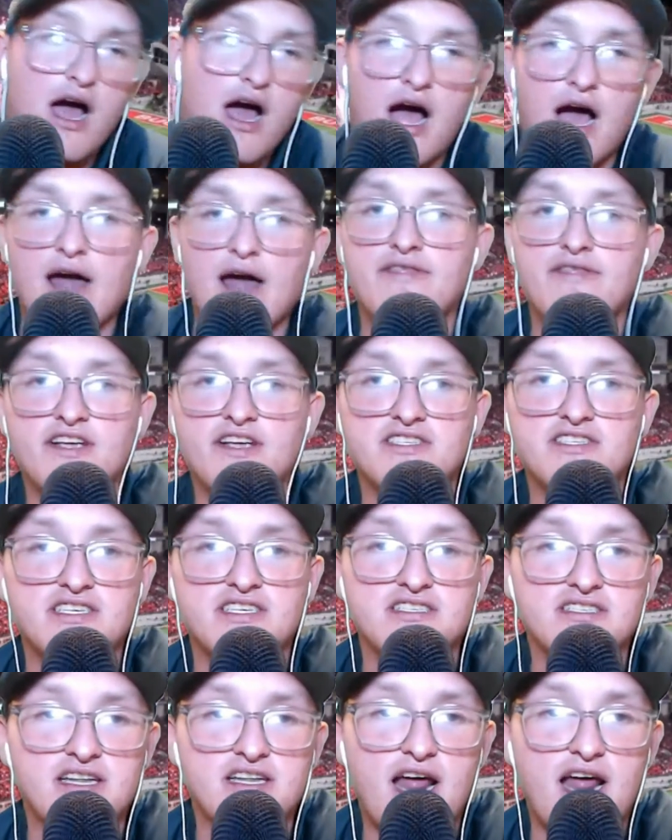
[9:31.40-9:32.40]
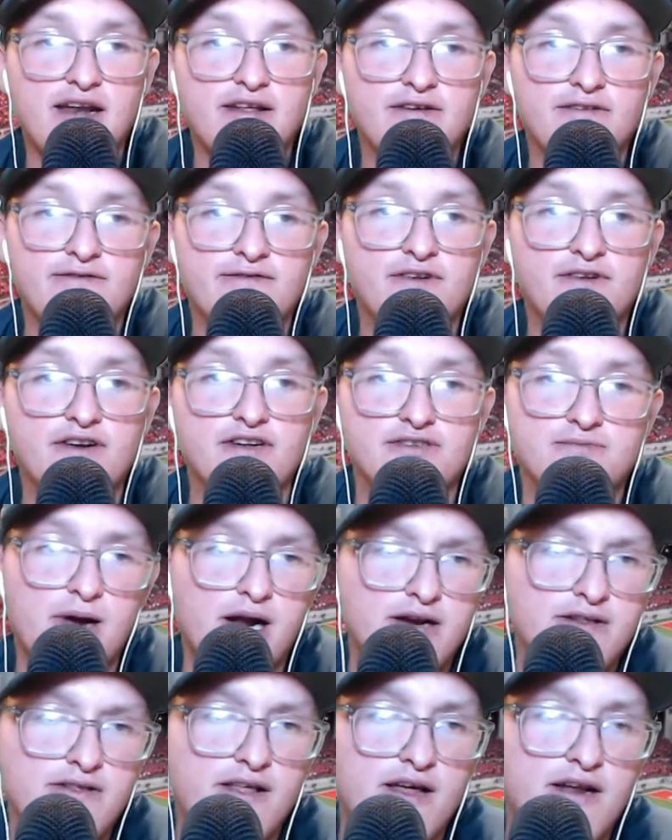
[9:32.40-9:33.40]
I think Cincinnati will finish
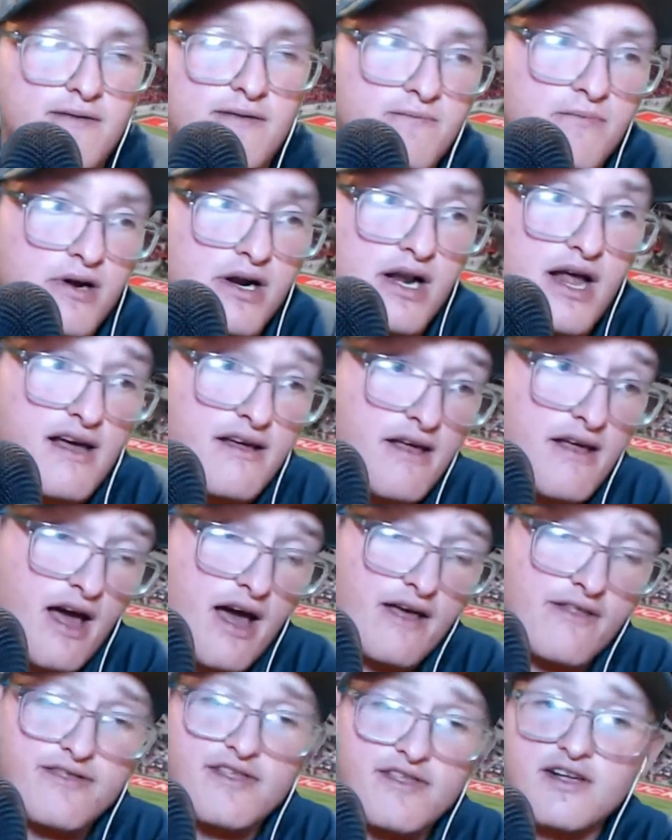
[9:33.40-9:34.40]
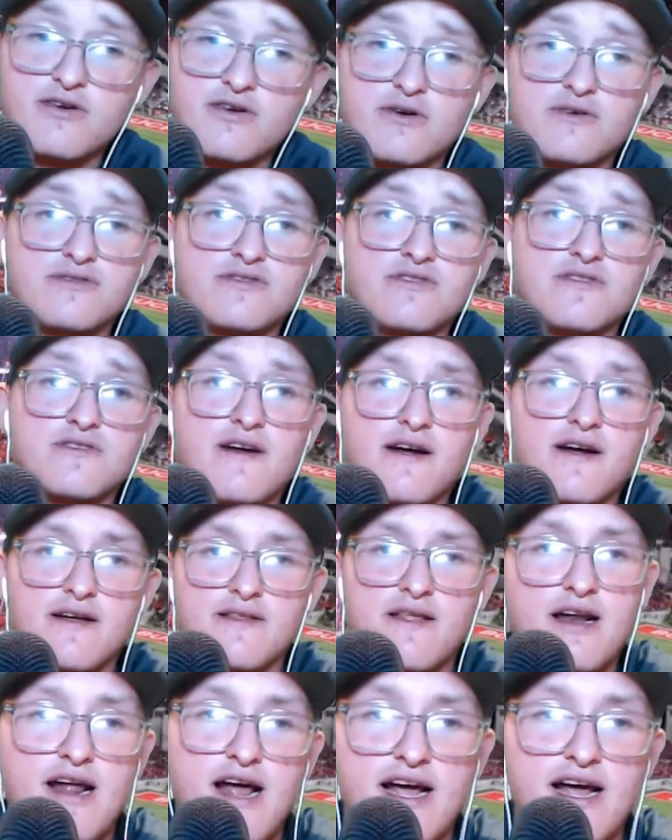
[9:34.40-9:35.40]
better than them, but I think Coastal
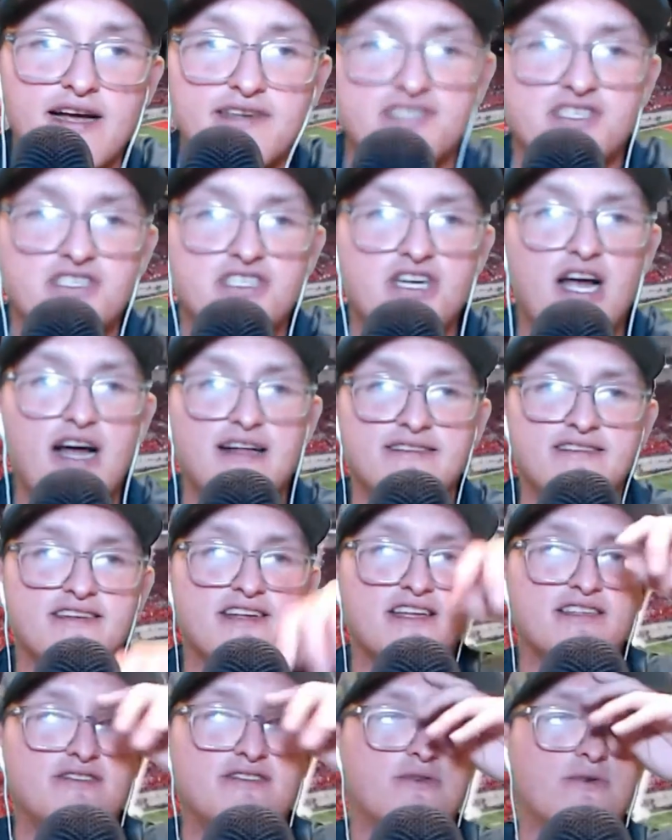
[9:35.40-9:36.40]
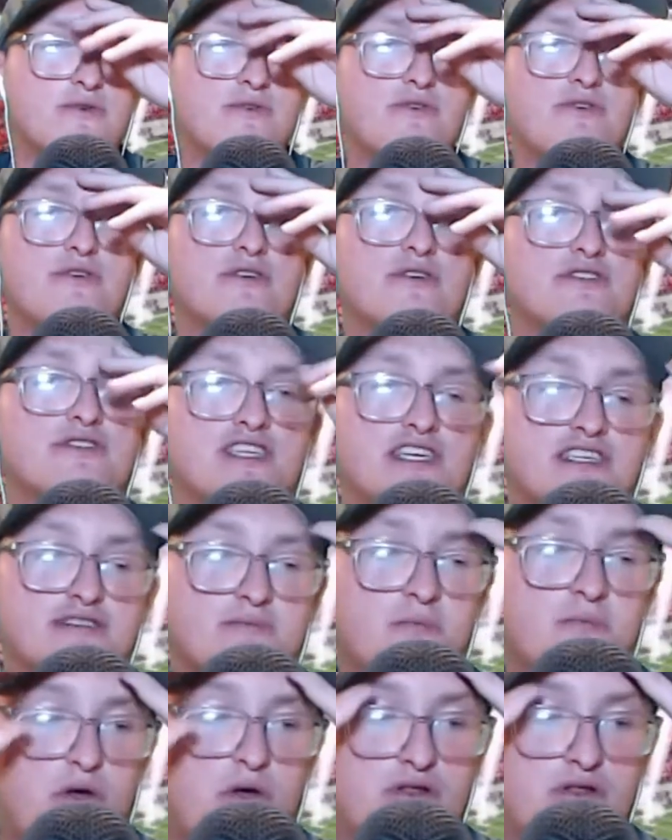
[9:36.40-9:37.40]
Carolina has a shot to get to a New Year's Six
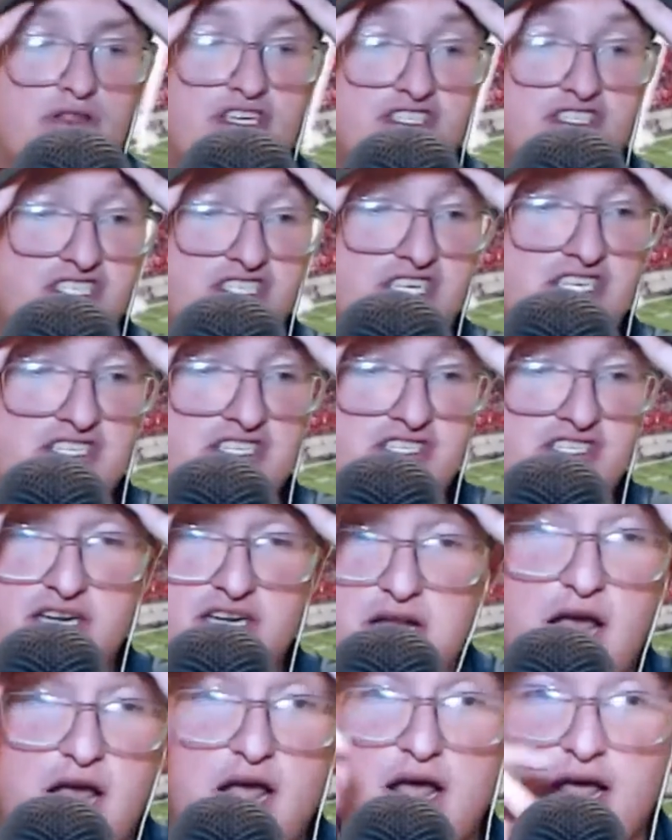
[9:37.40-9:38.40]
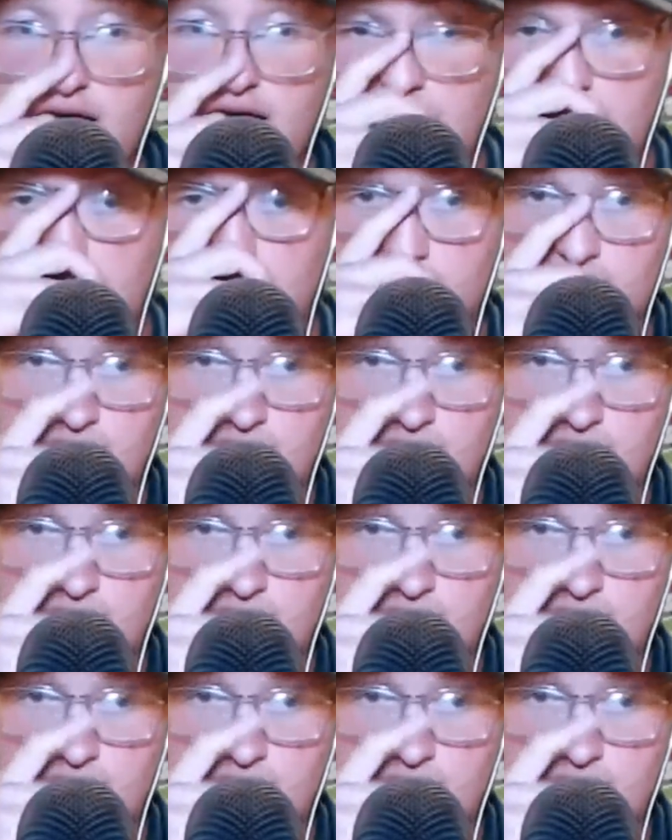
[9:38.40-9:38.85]
Bowl this season. And,